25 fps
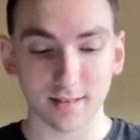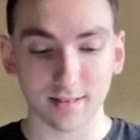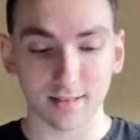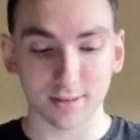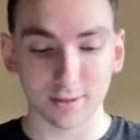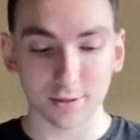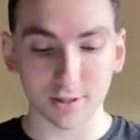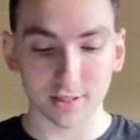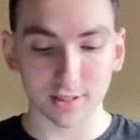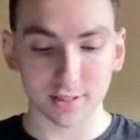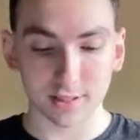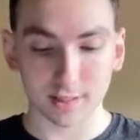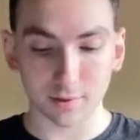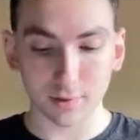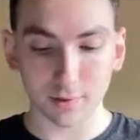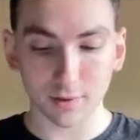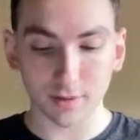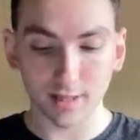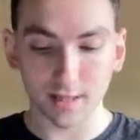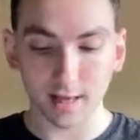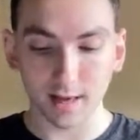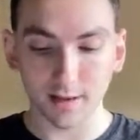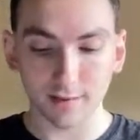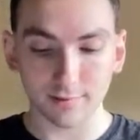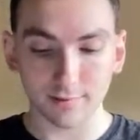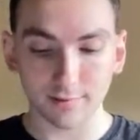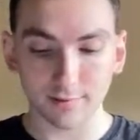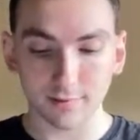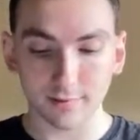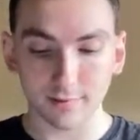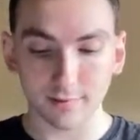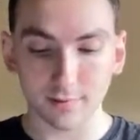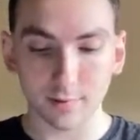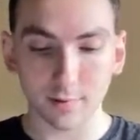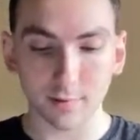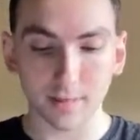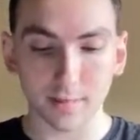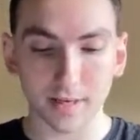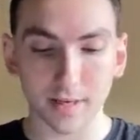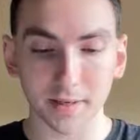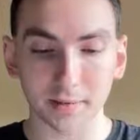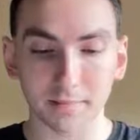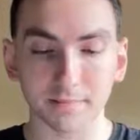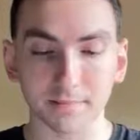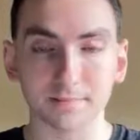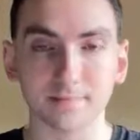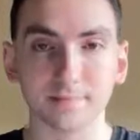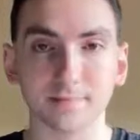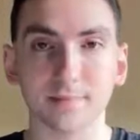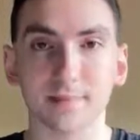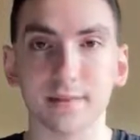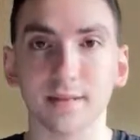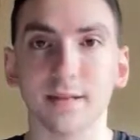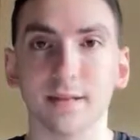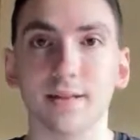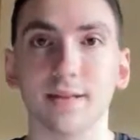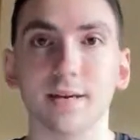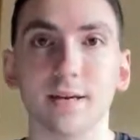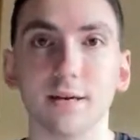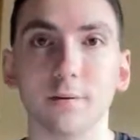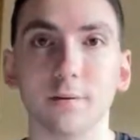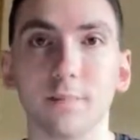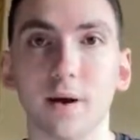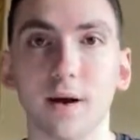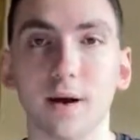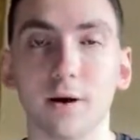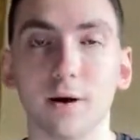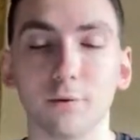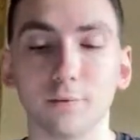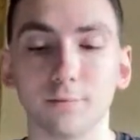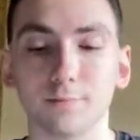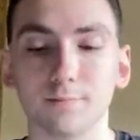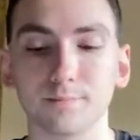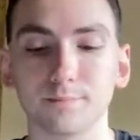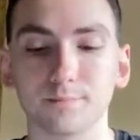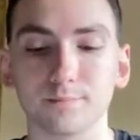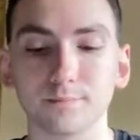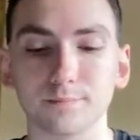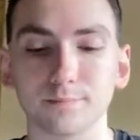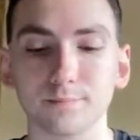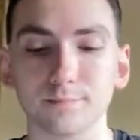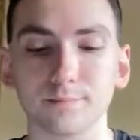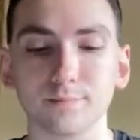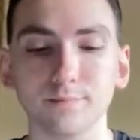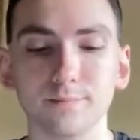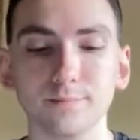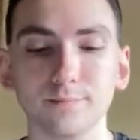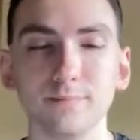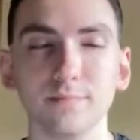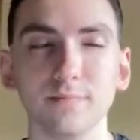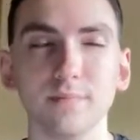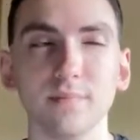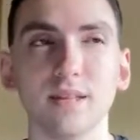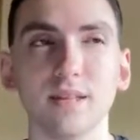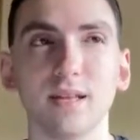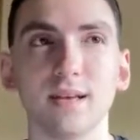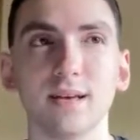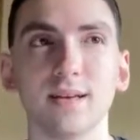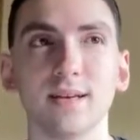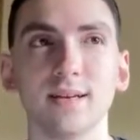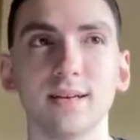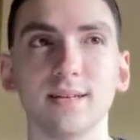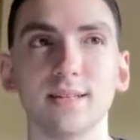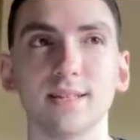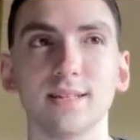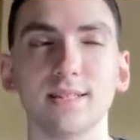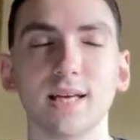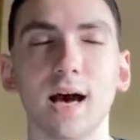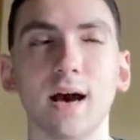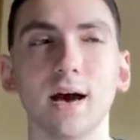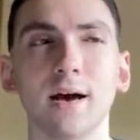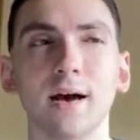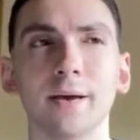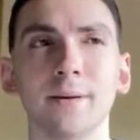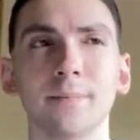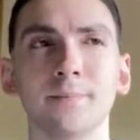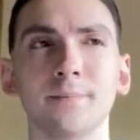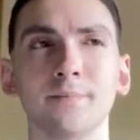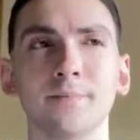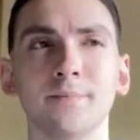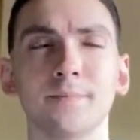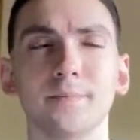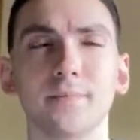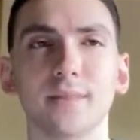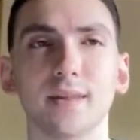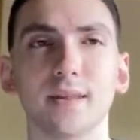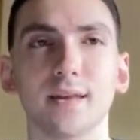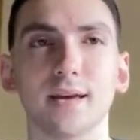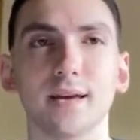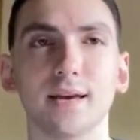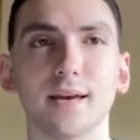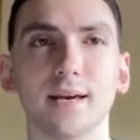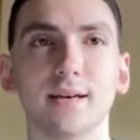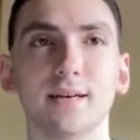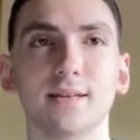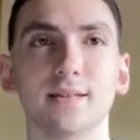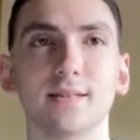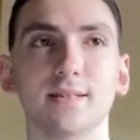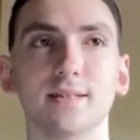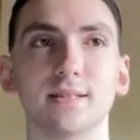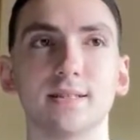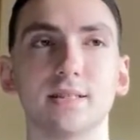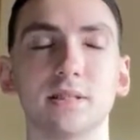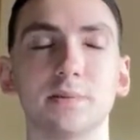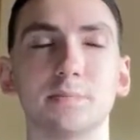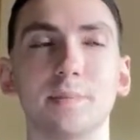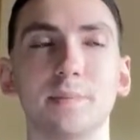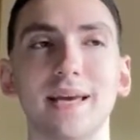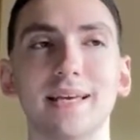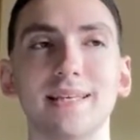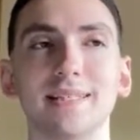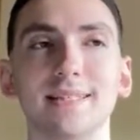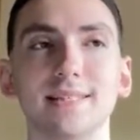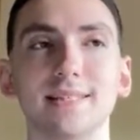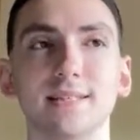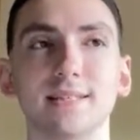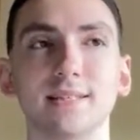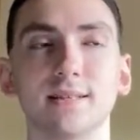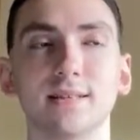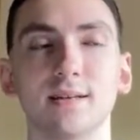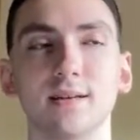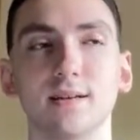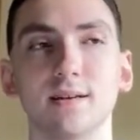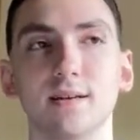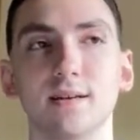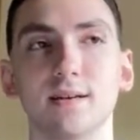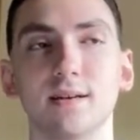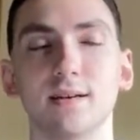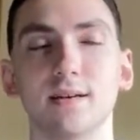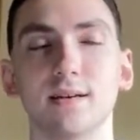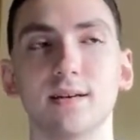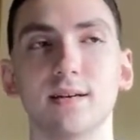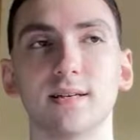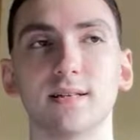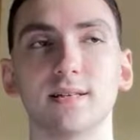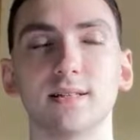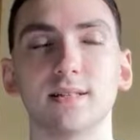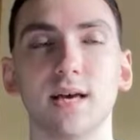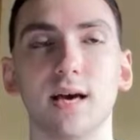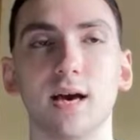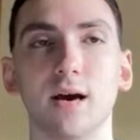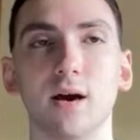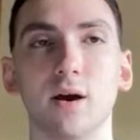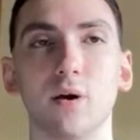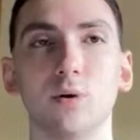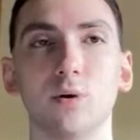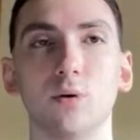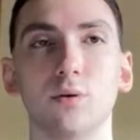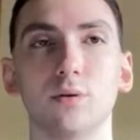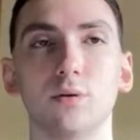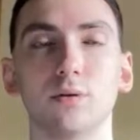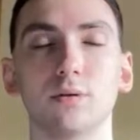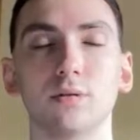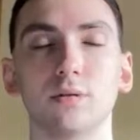Just sit with that for a minute and think about time and space and how